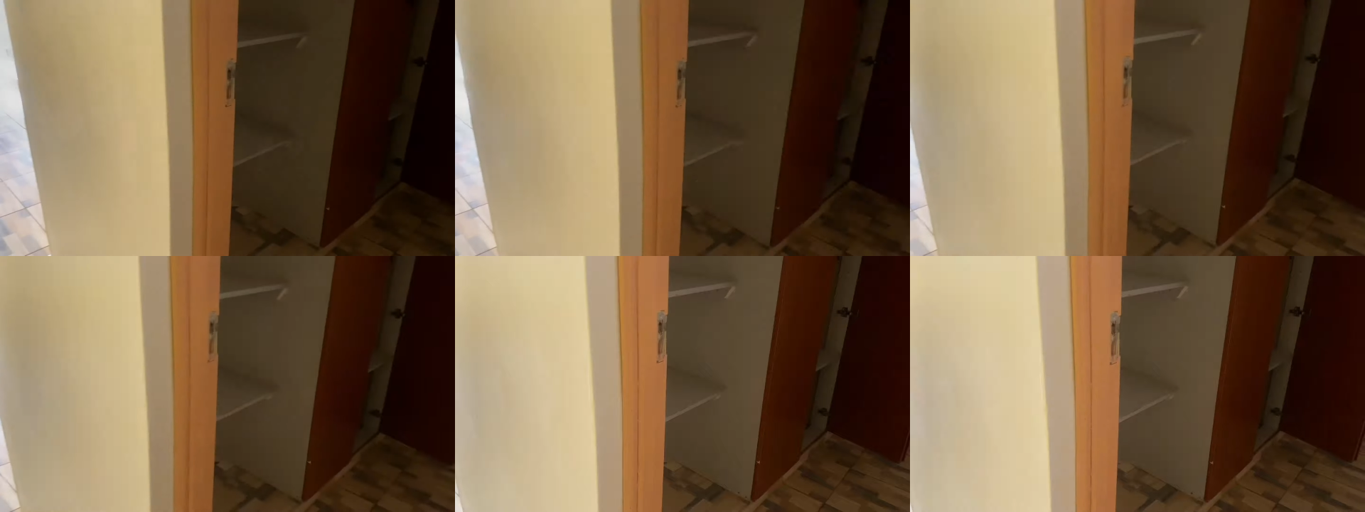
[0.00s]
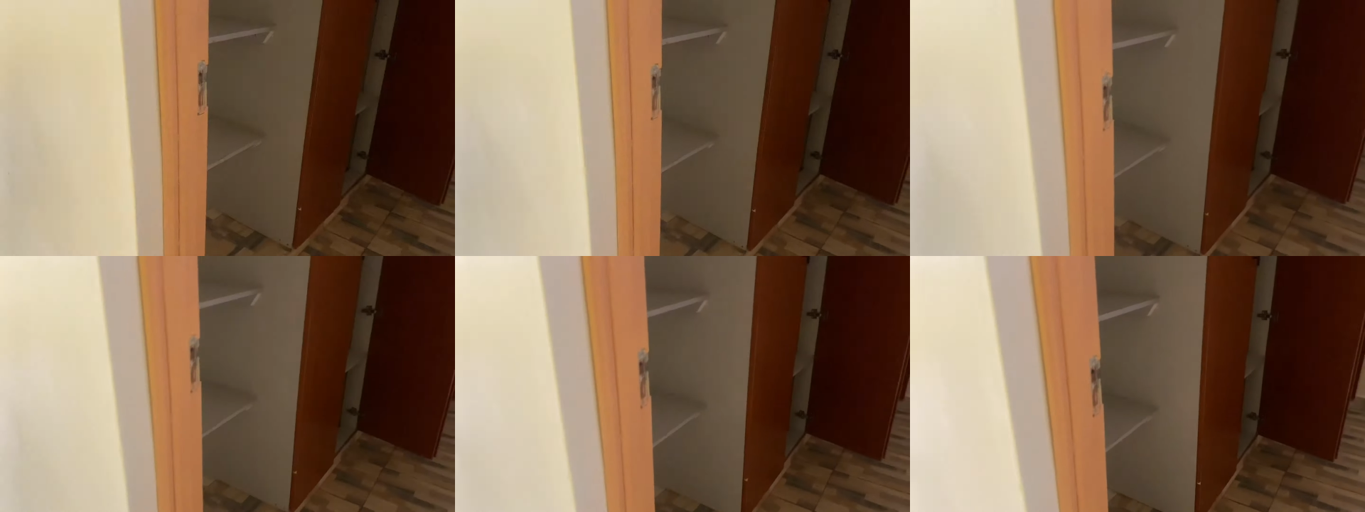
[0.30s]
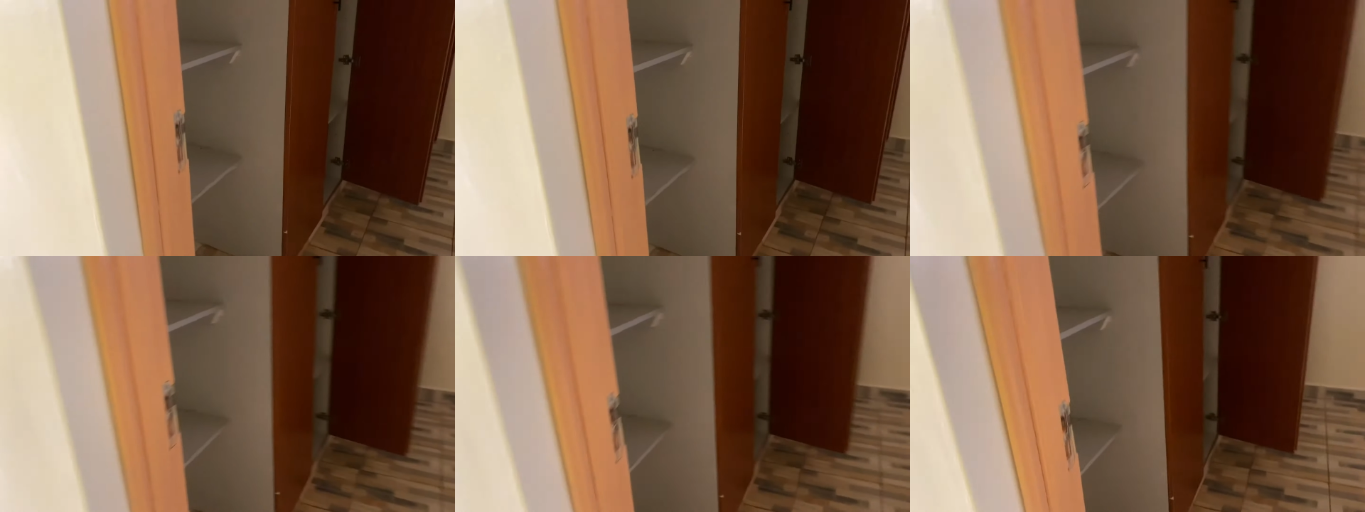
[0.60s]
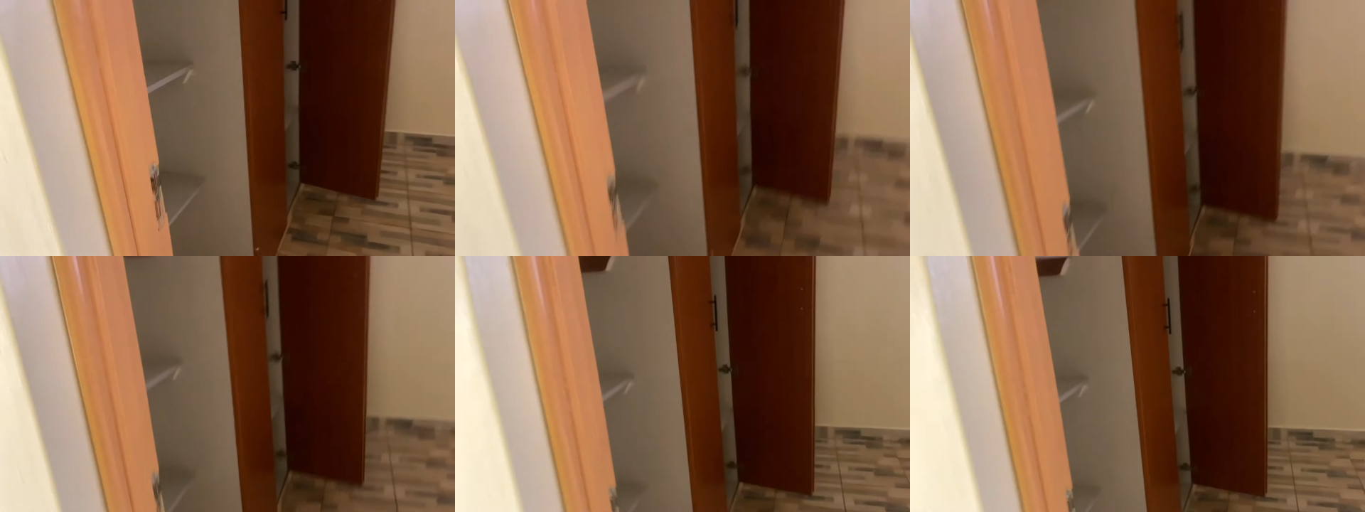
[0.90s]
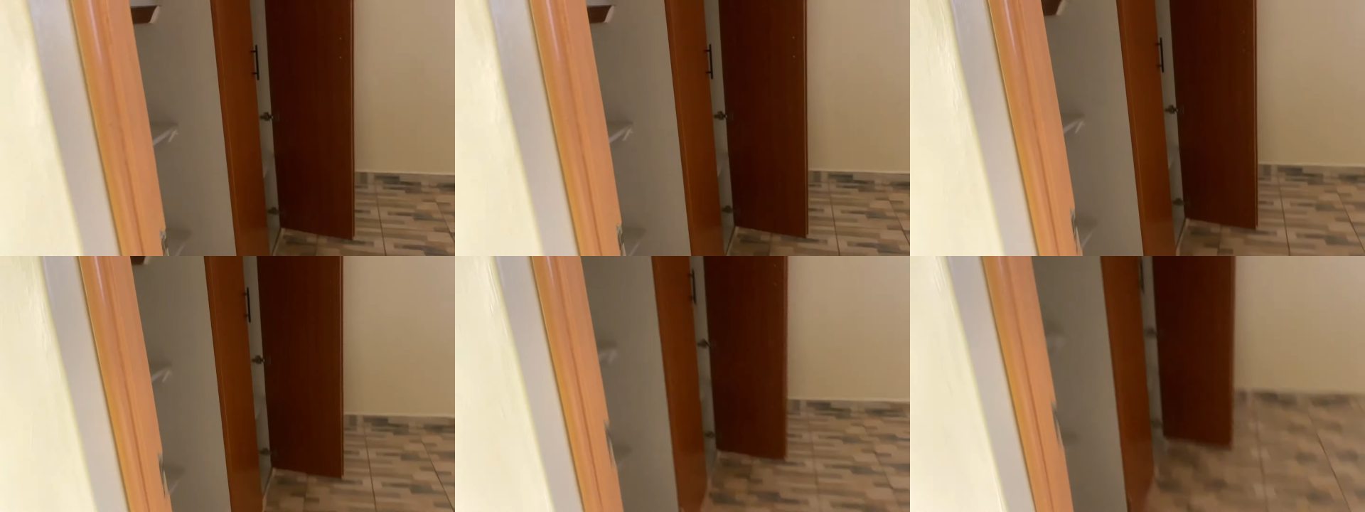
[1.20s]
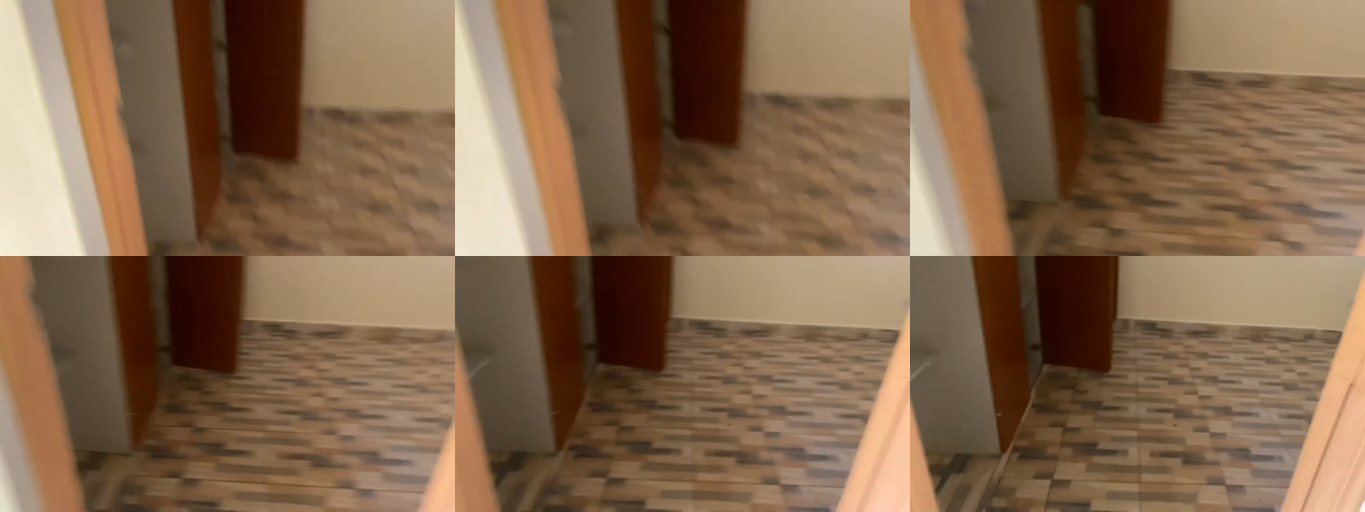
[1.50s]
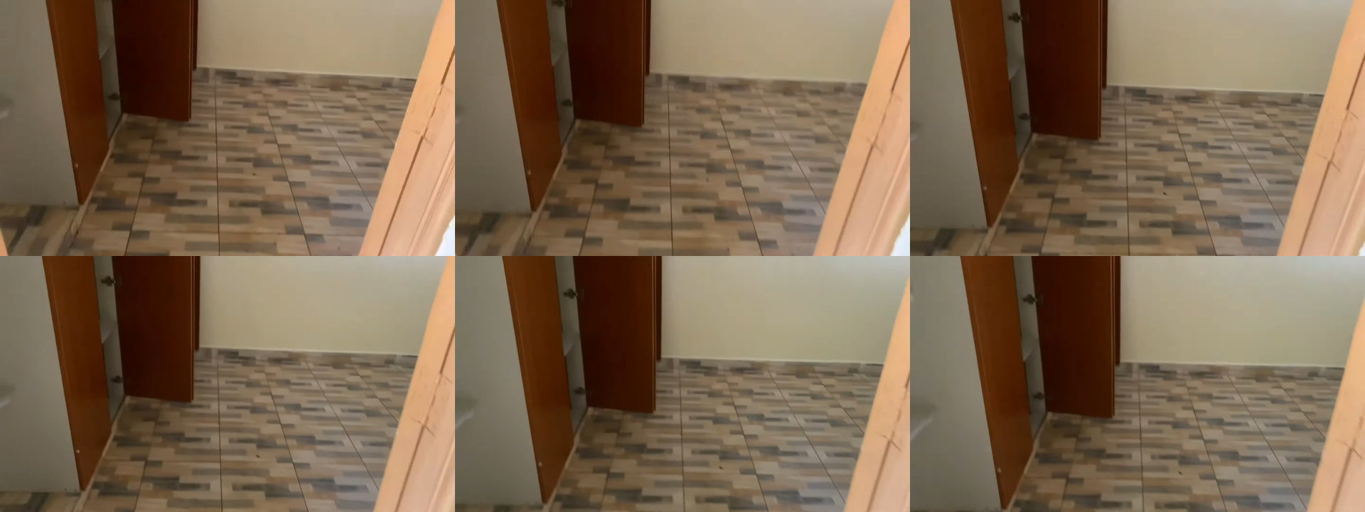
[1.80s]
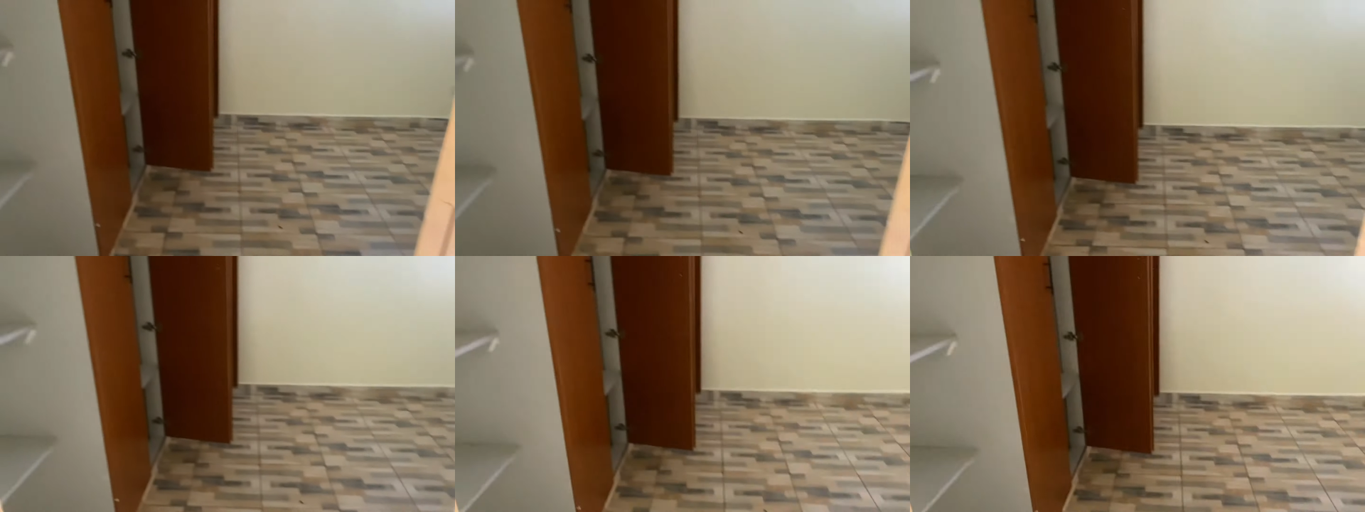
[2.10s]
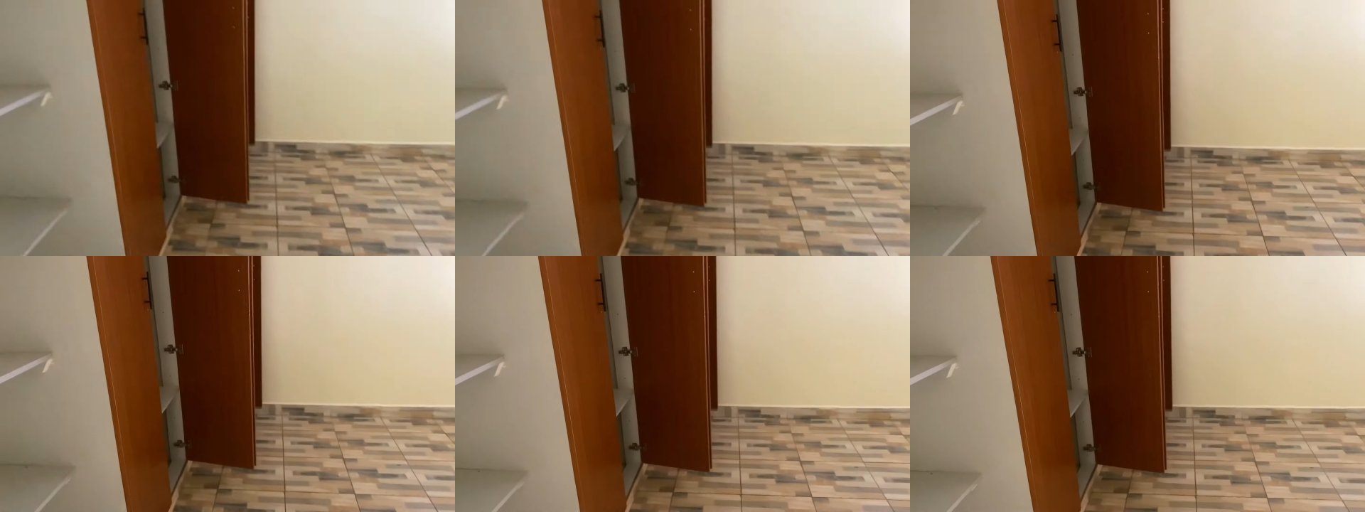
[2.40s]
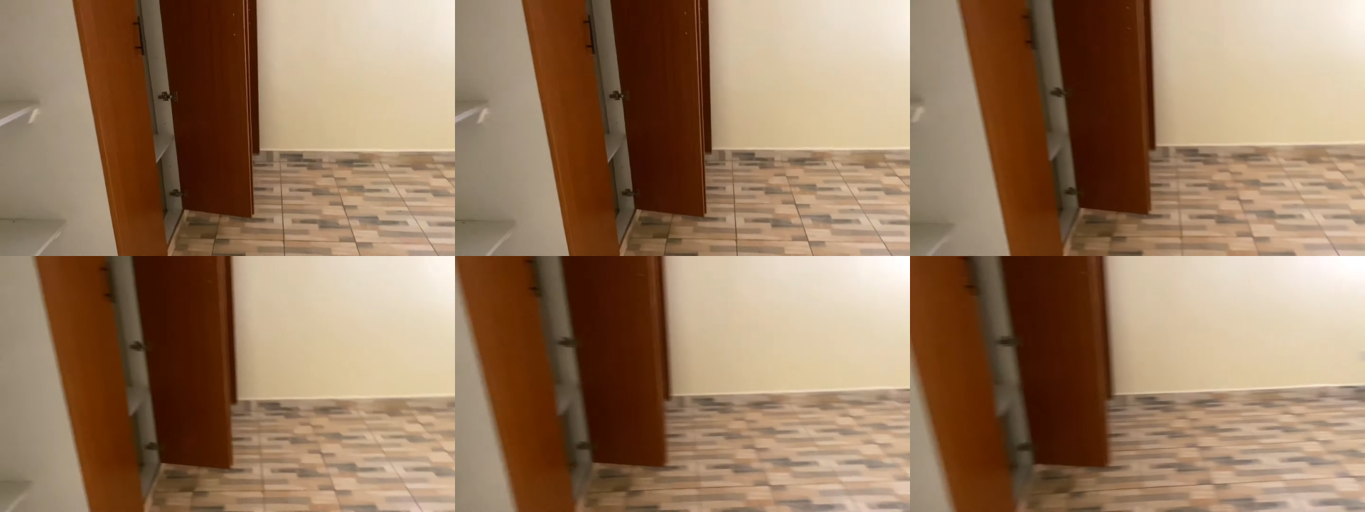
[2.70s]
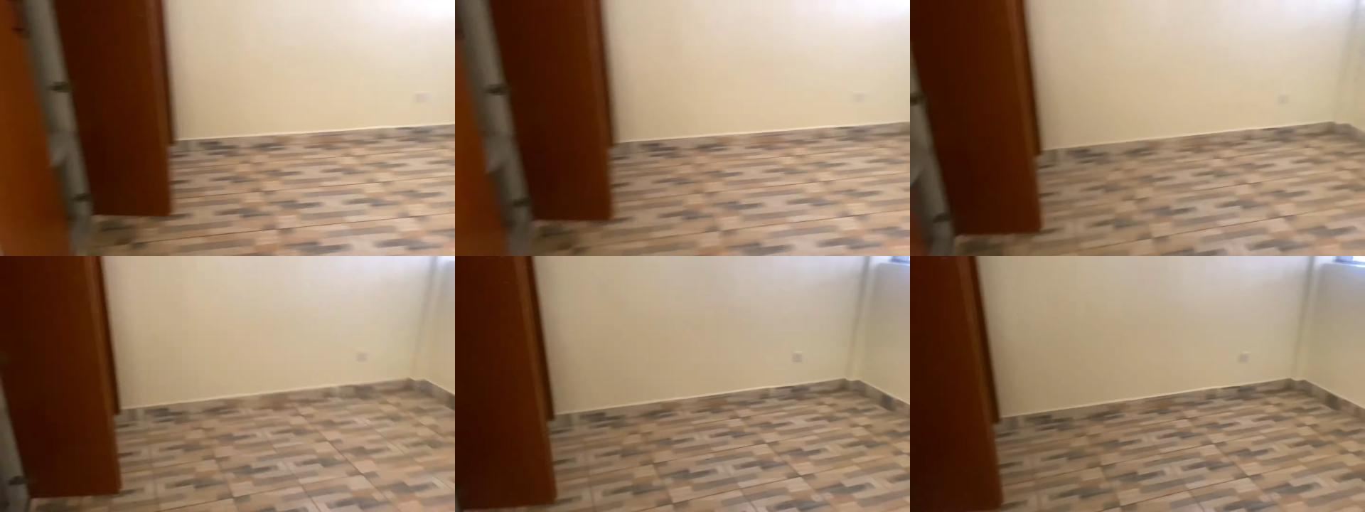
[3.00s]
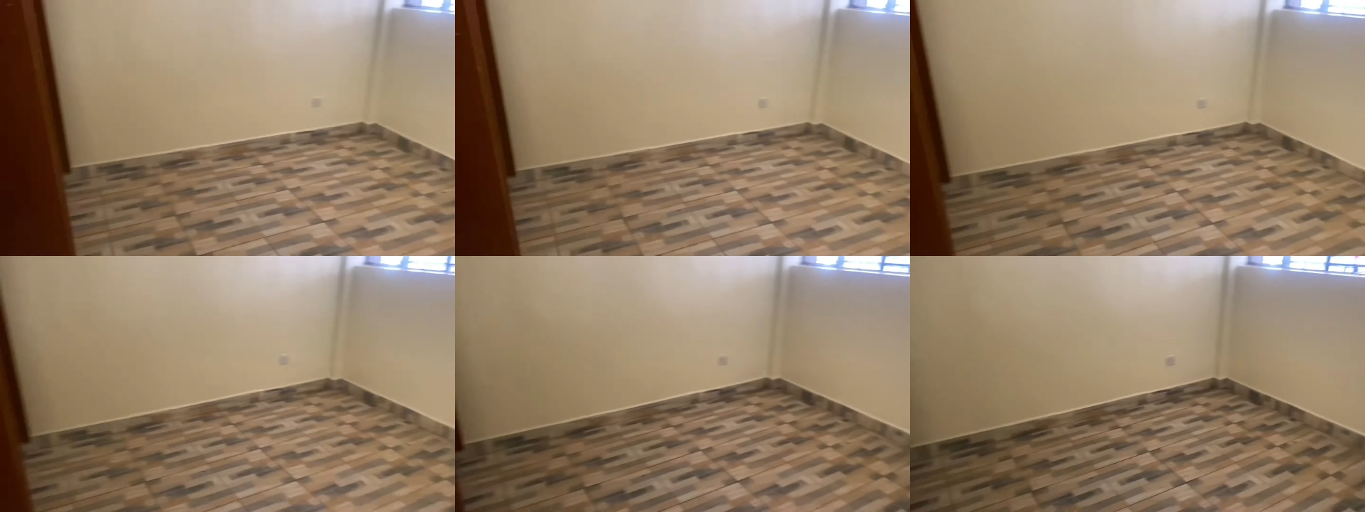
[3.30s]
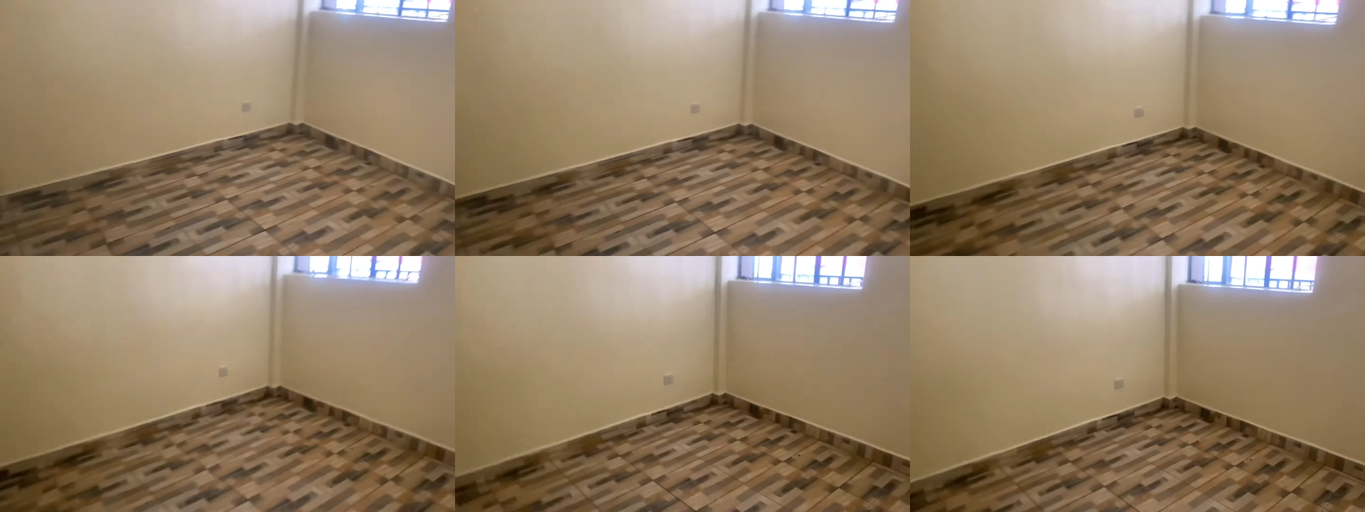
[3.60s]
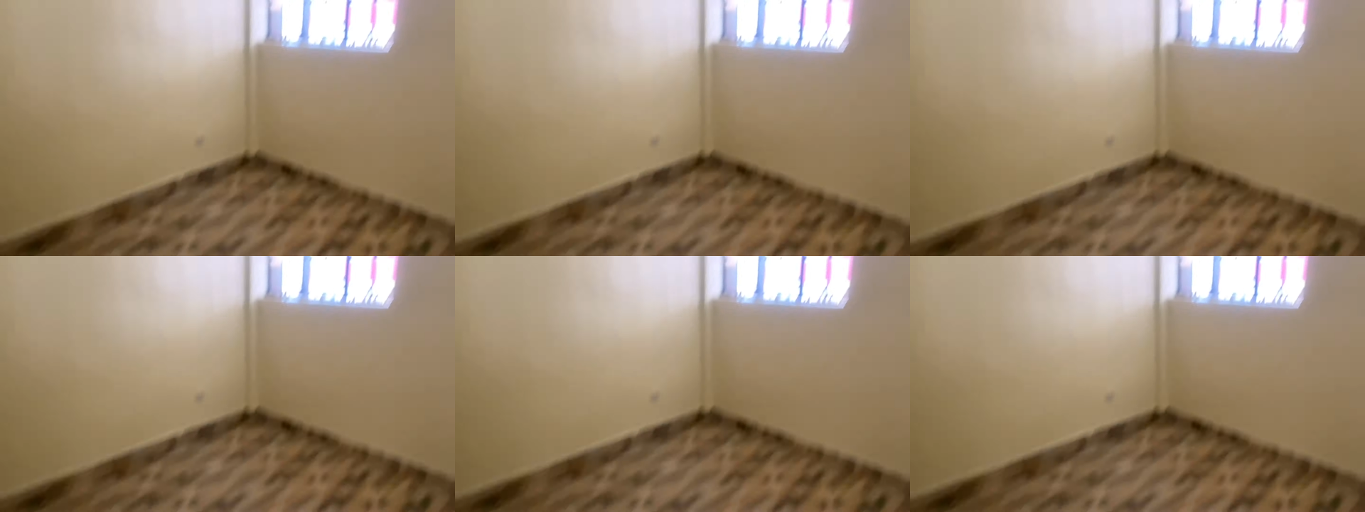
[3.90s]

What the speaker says: No face is visible, so there are no lips to read.